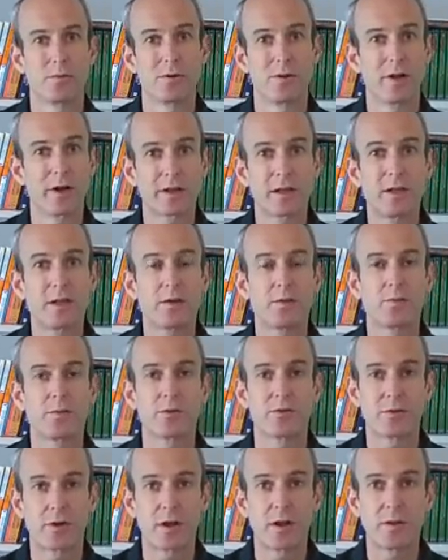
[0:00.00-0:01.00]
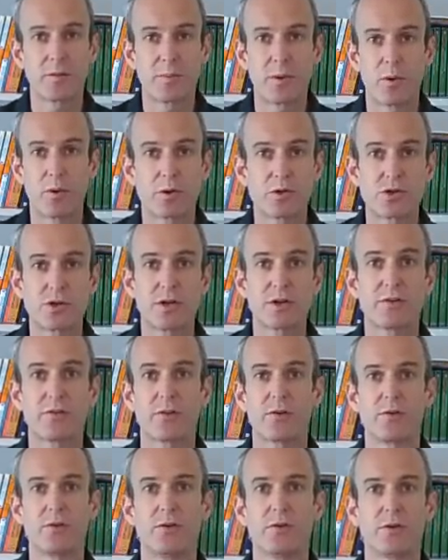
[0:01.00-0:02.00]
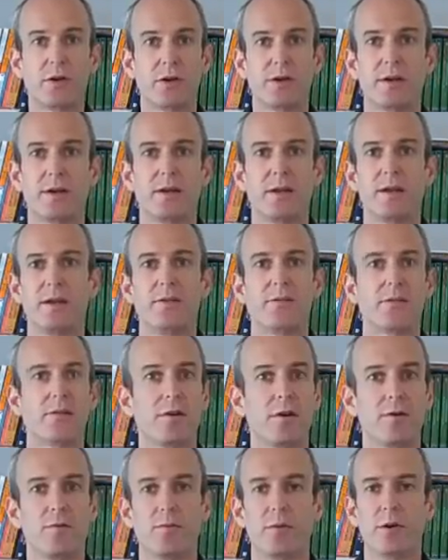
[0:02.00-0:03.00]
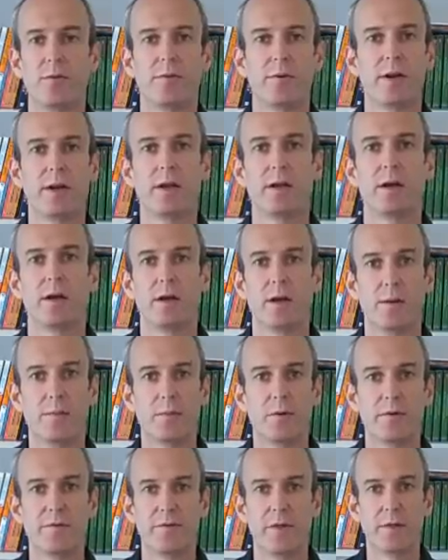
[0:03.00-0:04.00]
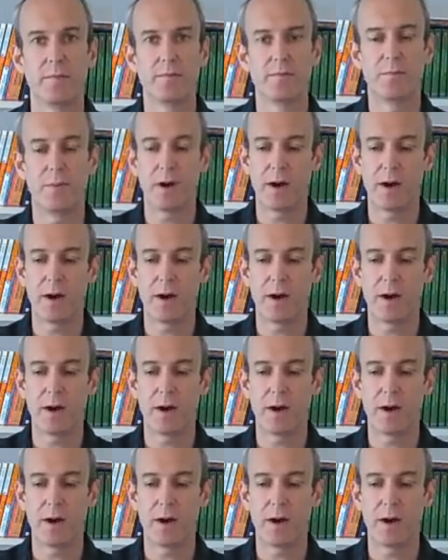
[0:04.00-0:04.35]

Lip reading: We're lucky we're studying poetry, so you can easily reread a number of them.